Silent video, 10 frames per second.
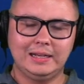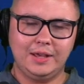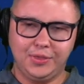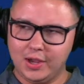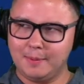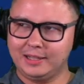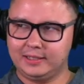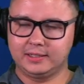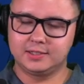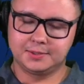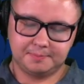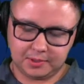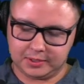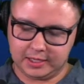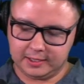Now think about this,
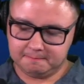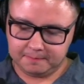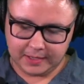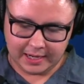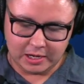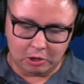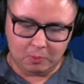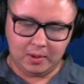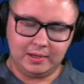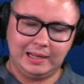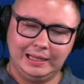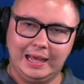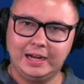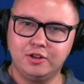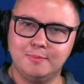okay? I know what a
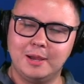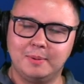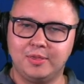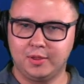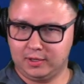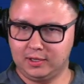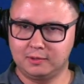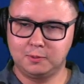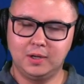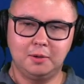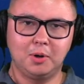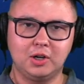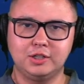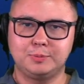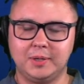lot of you may be thinking. Well,
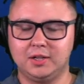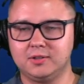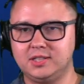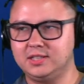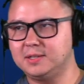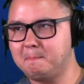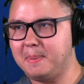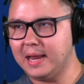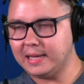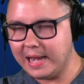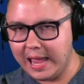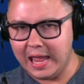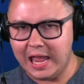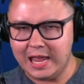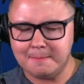Marcus Peters, he's a big
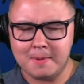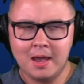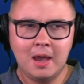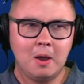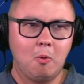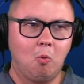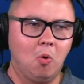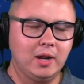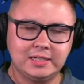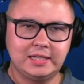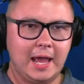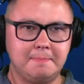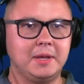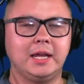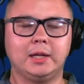name. What does that
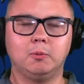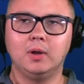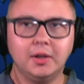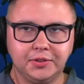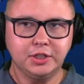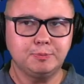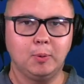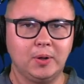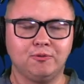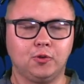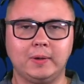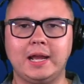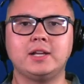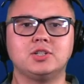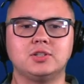mean? Well, at this point in free
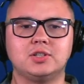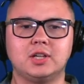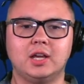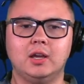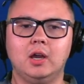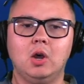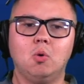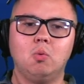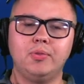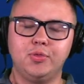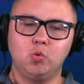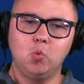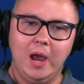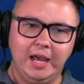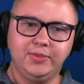agency, with the
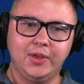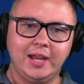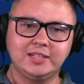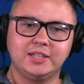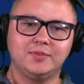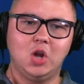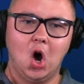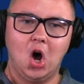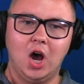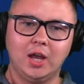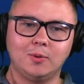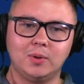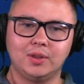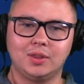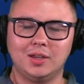way things have gone,
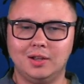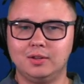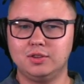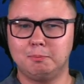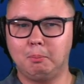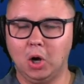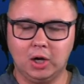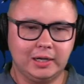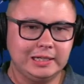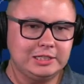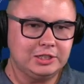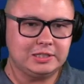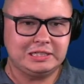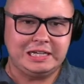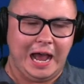with the market
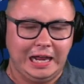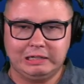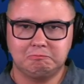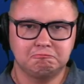just not